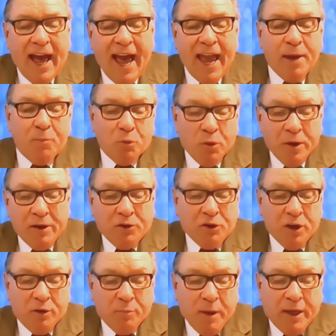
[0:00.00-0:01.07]
I am
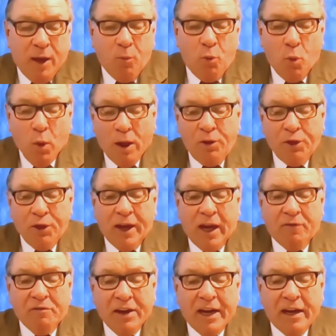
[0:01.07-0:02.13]
rich and have become wealthy
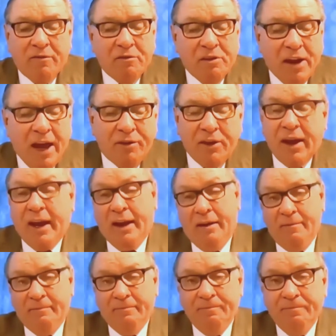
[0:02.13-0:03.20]
and have need of nothing.